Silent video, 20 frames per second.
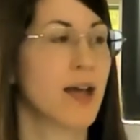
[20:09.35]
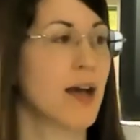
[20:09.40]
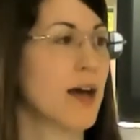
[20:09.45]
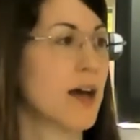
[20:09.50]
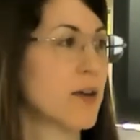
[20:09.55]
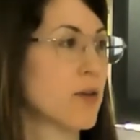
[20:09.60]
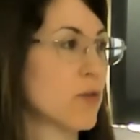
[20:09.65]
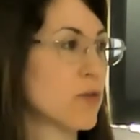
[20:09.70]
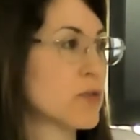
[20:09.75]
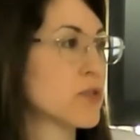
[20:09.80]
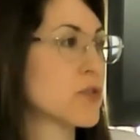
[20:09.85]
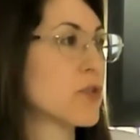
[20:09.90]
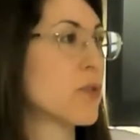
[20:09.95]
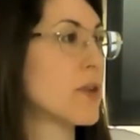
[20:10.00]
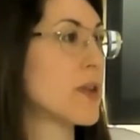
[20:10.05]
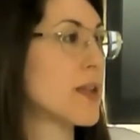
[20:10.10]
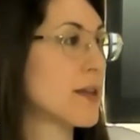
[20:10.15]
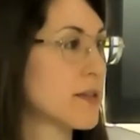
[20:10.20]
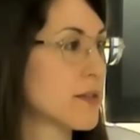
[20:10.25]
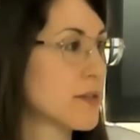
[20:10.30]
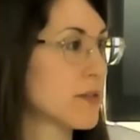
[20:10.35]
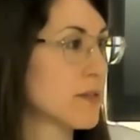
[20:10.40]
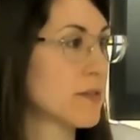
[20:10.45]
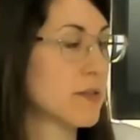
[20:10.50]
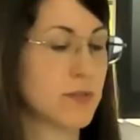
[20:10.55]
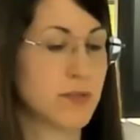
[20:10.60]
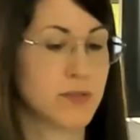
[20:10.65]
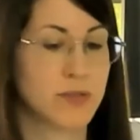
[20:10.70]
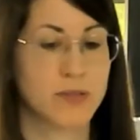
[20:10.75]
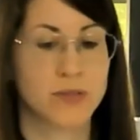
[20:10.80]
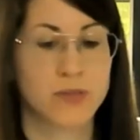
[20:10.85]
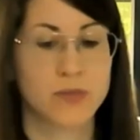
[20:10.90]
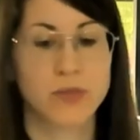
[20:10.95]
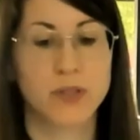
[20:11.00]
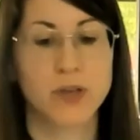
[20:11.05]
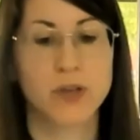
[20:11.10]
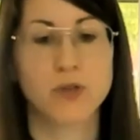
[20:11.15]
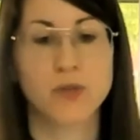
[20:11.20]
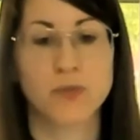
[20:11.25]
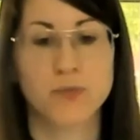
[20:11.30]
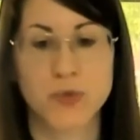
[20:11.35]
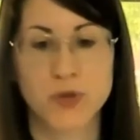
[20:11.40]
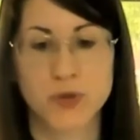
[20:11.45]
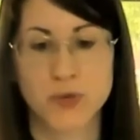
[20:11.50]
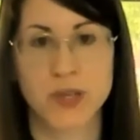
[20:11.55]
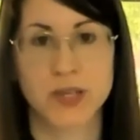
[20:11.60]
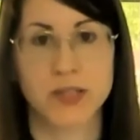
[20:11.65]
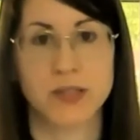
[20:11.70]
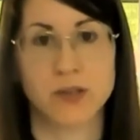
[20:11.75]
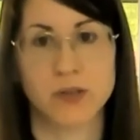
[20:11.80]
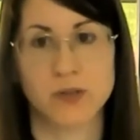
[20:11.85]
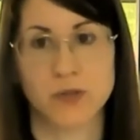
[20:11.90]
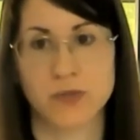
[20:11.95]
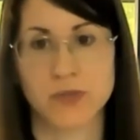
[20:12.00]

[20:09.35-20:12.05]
and also links to the communities.